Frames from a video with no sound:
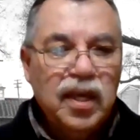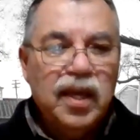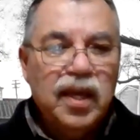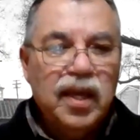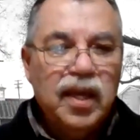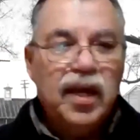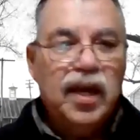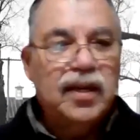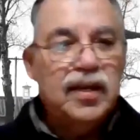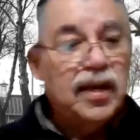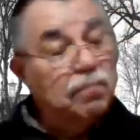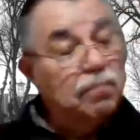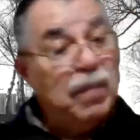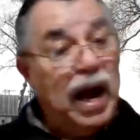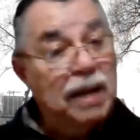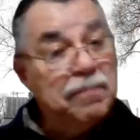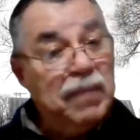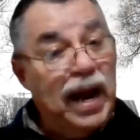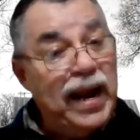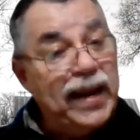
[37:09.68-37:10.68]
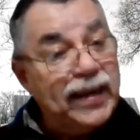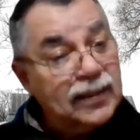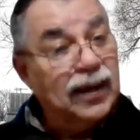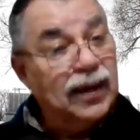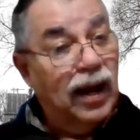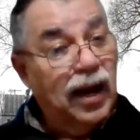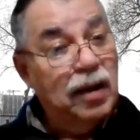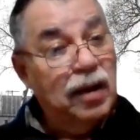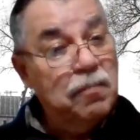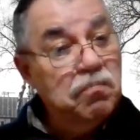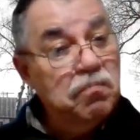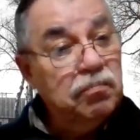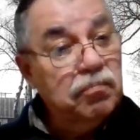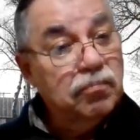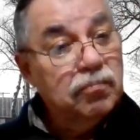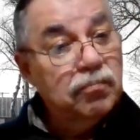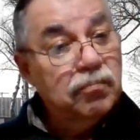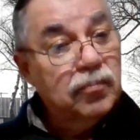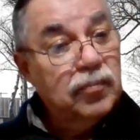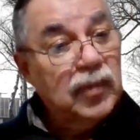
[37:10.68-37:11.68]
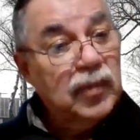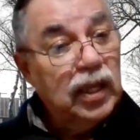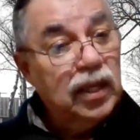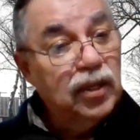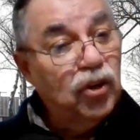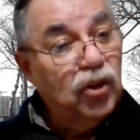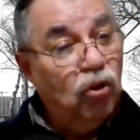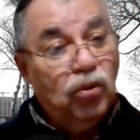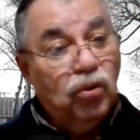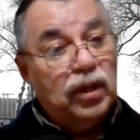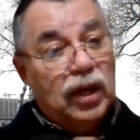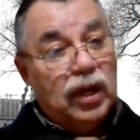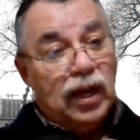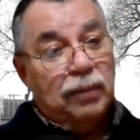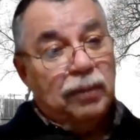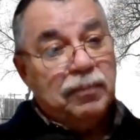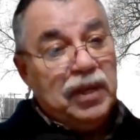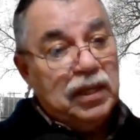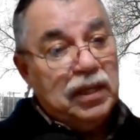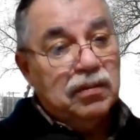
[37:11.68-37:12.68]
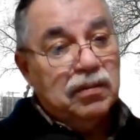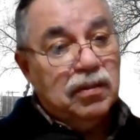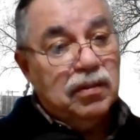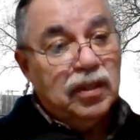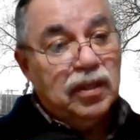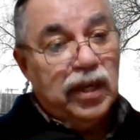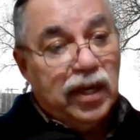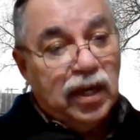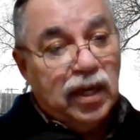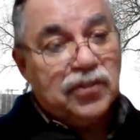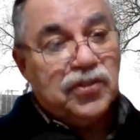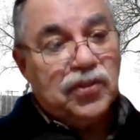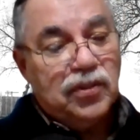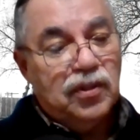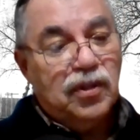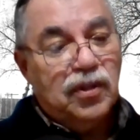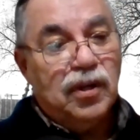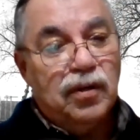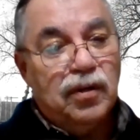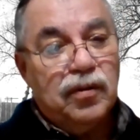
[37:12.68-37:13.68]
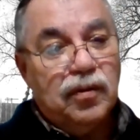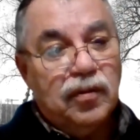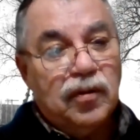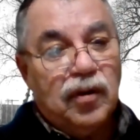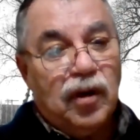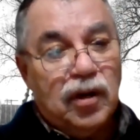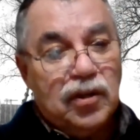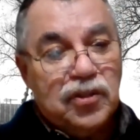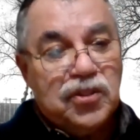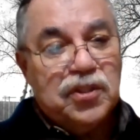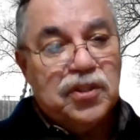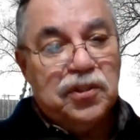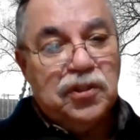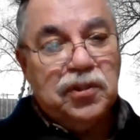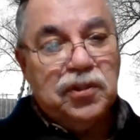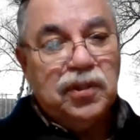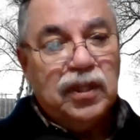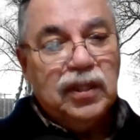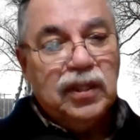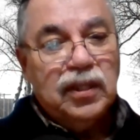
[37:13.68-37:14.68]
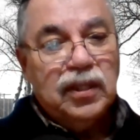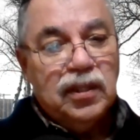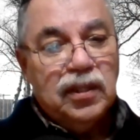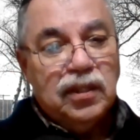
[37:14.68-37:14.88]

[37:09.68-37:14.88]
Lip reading: And not, by my time, yes, there are still